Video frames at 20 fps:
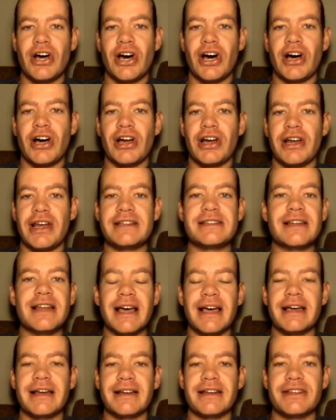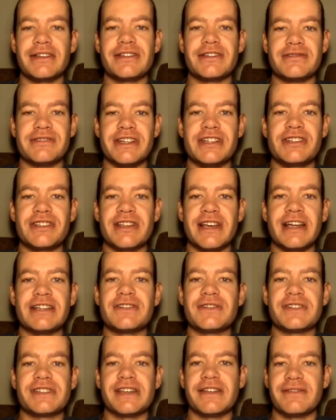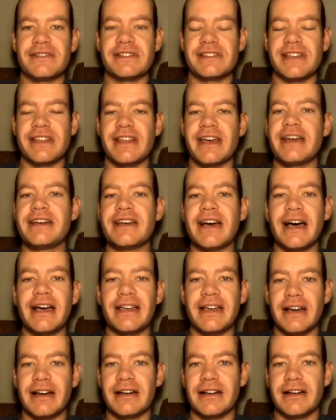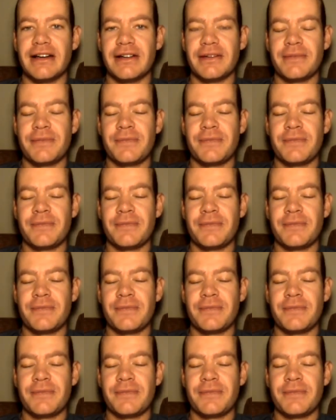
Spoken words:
are less likely to reach the age of 70. They die younger.